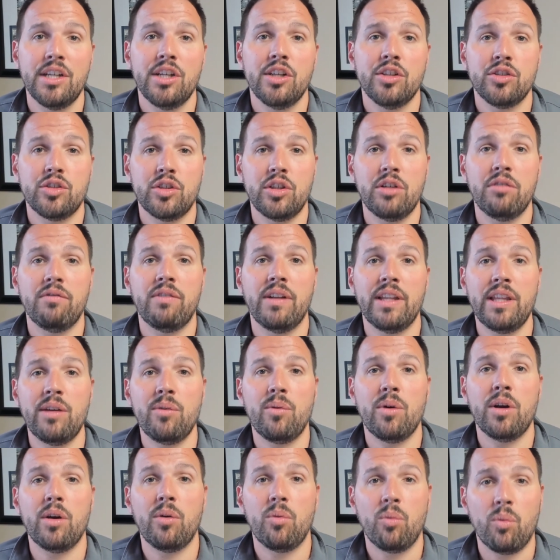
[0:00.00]
So you really
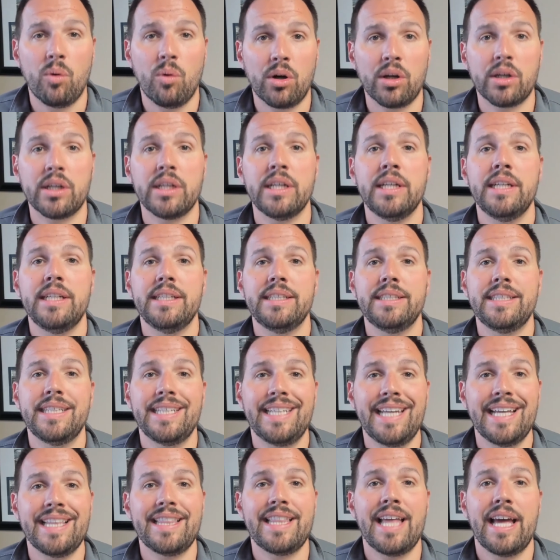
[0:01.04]
want to work to
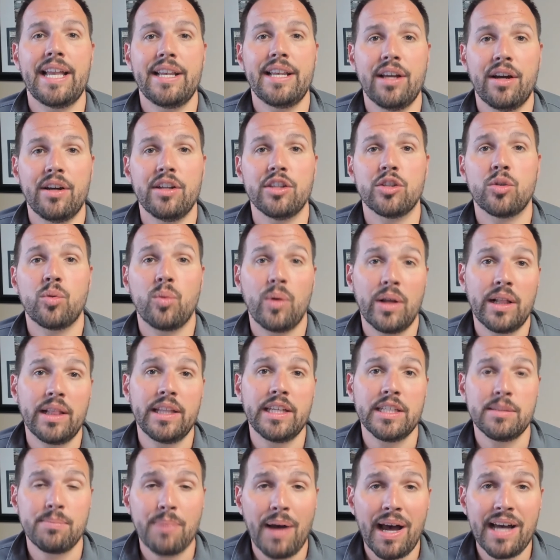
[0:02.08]
get that done as quickly
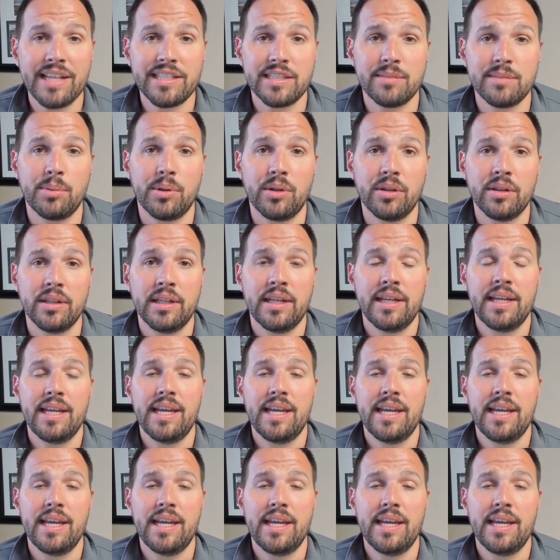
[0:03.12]
as possible.